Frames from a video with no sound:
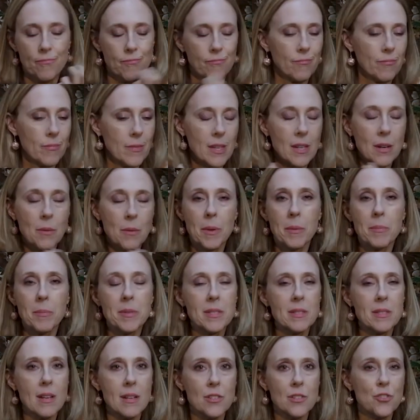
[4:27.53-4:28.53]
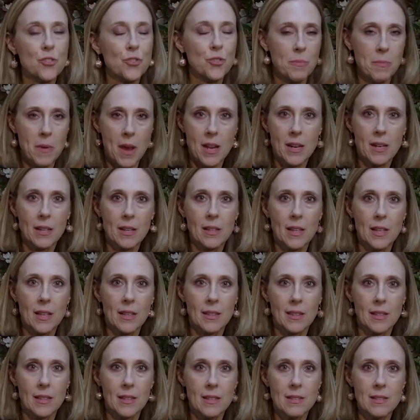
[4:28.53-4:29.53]
maybe it's not as dramatic like
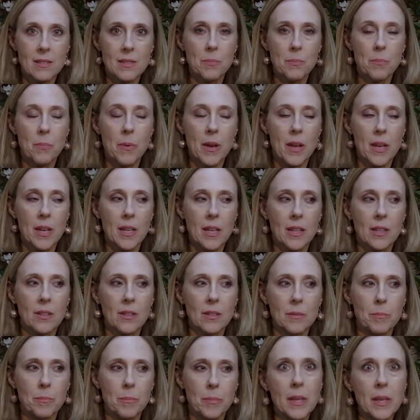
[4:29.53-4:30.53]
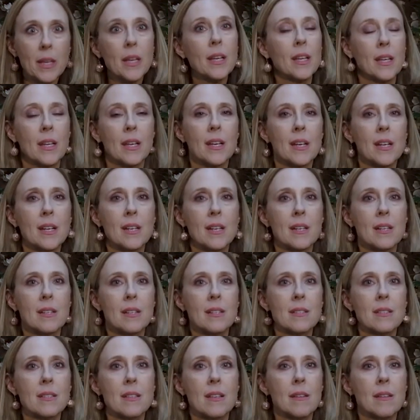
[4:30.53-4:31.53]
this, but it could be
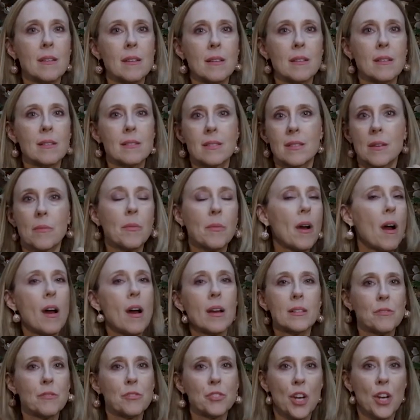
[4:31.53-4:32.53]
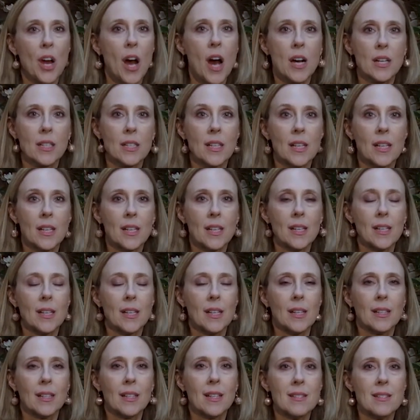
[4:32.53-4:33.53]
some kind of shock,
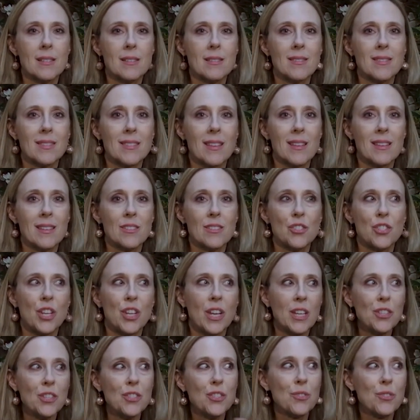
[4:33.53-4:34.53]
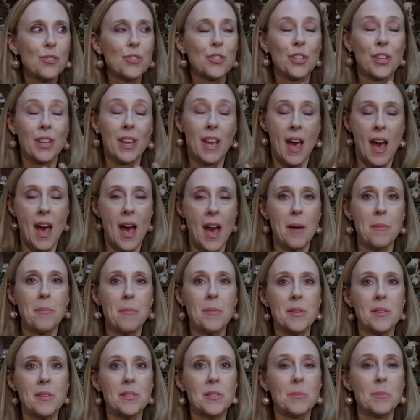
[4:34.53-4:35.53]
because change usually
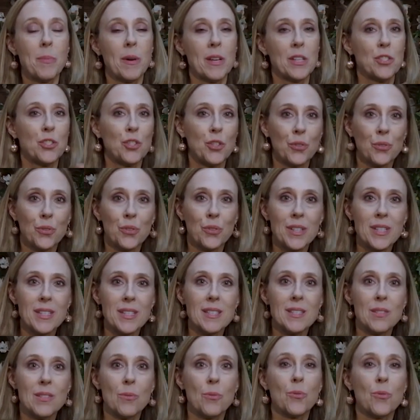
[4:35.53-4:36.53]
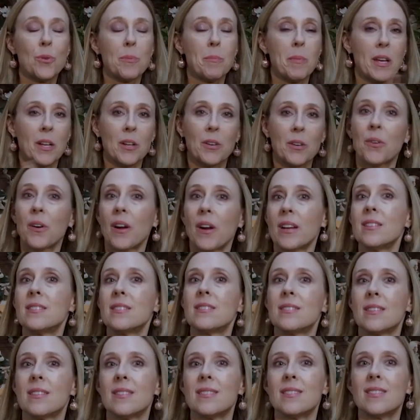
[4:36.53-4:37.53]
happens by choice or by
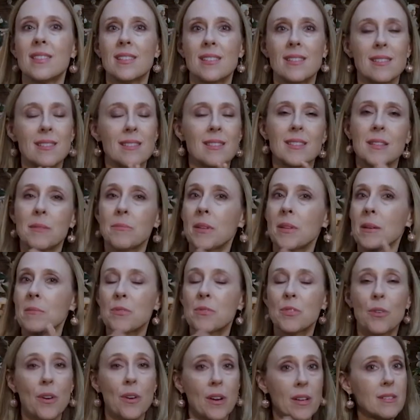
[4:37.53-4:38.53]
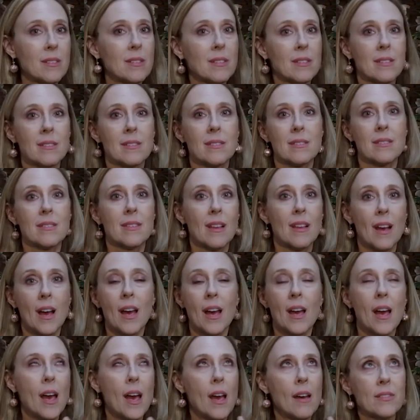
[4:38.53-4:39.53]
crisis. And sometimes crisis, I
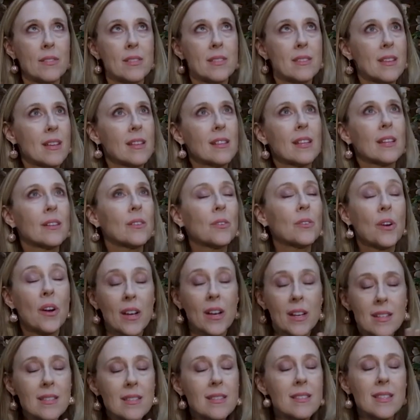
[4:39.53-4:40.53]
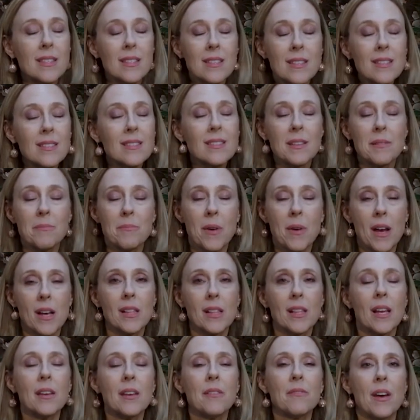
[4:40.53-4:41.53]
have to say, crises in my
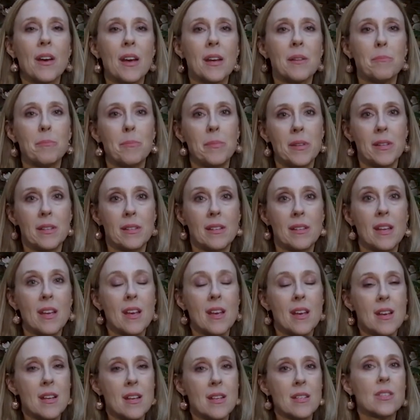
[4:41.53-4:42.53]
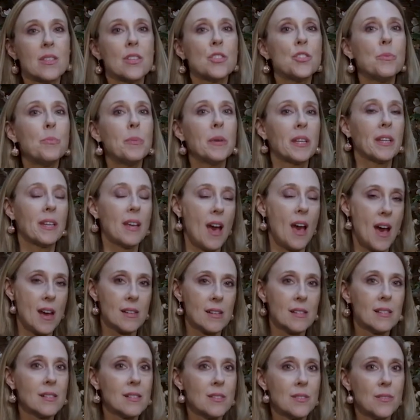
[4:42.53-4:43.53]
life had been such a big
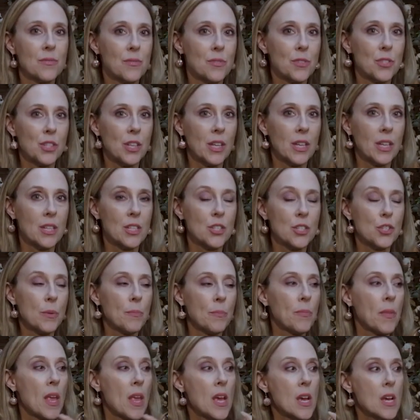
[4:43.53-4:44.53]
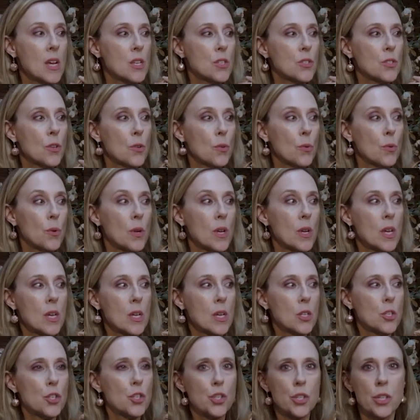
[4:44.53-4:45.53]
catalyst for change. So
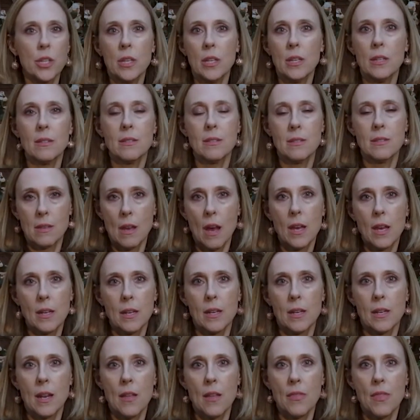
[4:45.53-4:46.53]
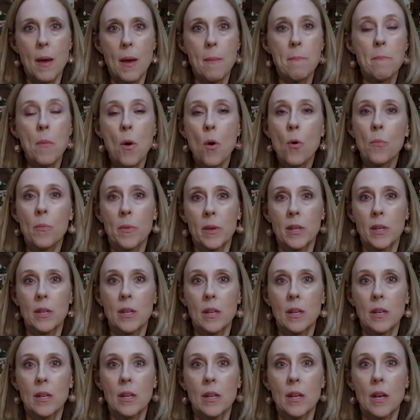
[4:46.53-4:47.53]
she decided at that moment,
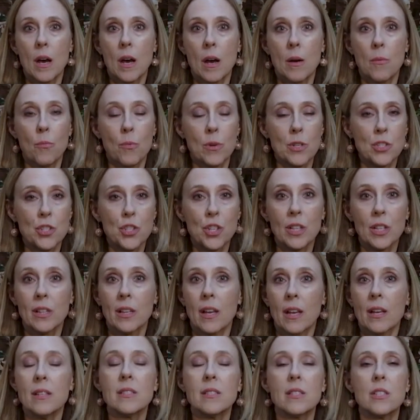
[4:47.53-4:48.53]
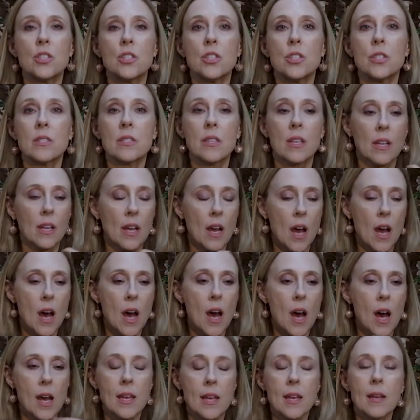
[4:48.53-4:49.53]
when she landed, she's like,
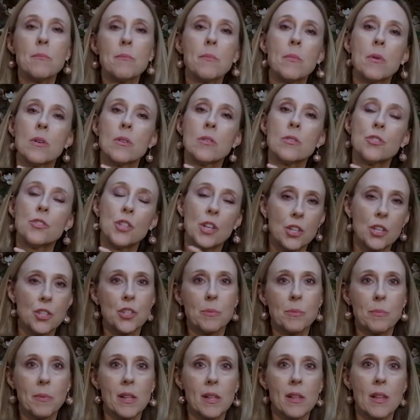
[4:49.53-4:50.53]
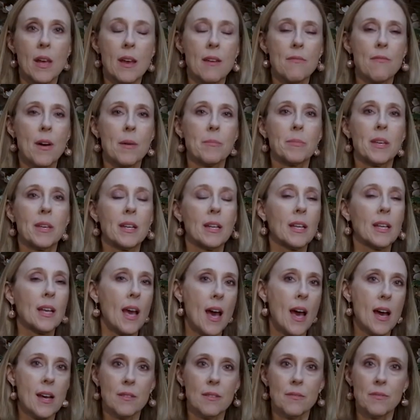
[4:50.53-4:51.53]
I am changing my life. I'm getting
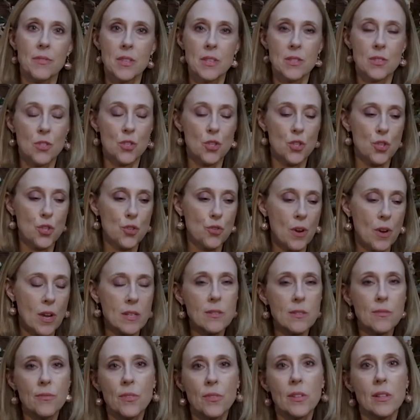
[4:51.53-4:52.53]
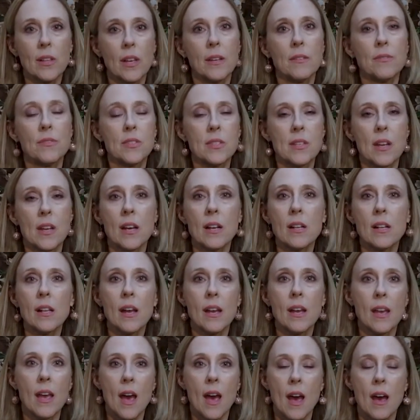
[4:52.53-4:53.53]
out of this stressful lifestyle
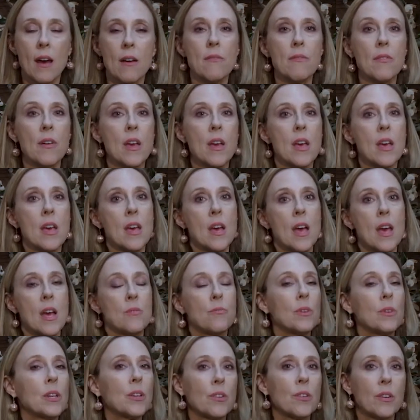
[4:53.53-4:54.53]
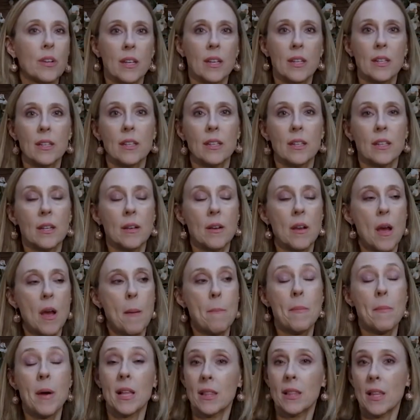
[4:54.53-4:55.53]
I have and recreating
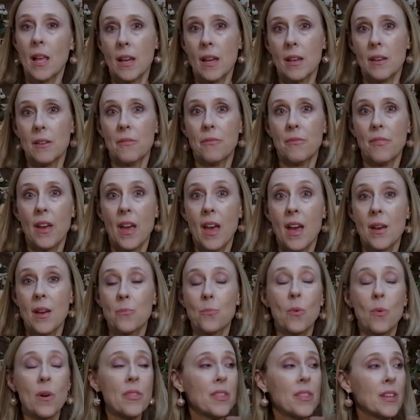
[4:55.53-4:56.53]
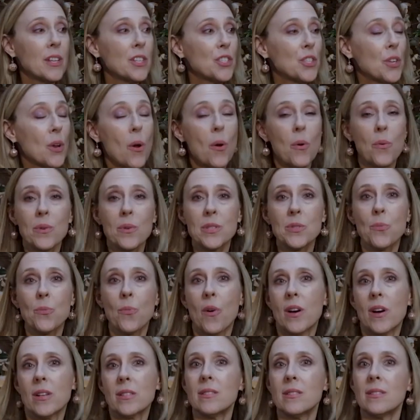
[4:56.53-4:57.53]
my life. And one thing she always
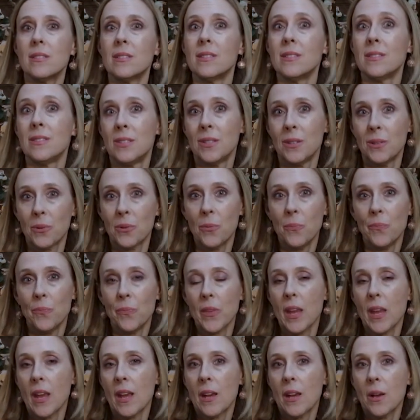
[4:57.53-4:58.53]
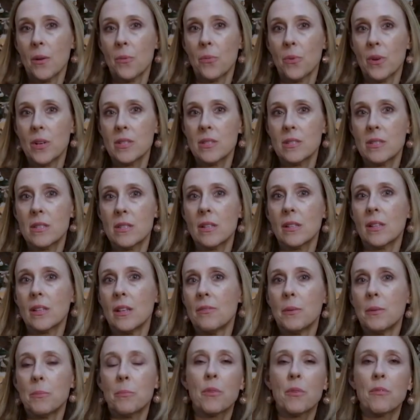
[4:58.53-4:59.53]
wanted to do was to live
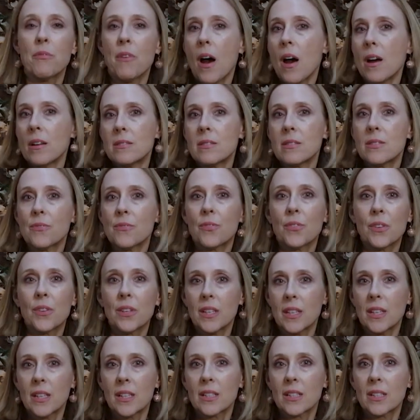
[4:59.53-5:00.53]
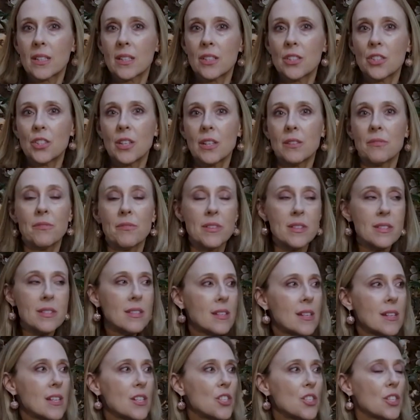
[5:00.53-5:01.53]
in Provence for a year. She had
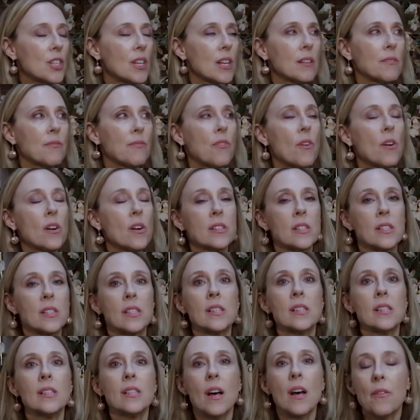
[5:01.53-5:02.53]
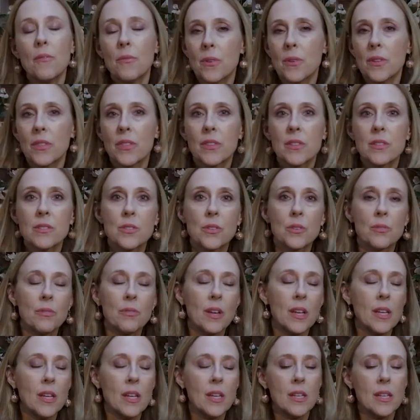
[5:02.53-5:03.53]
visited, she had fallen in love with the
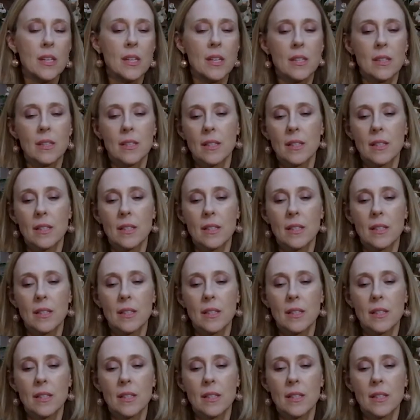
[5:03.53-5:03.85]
terrain and the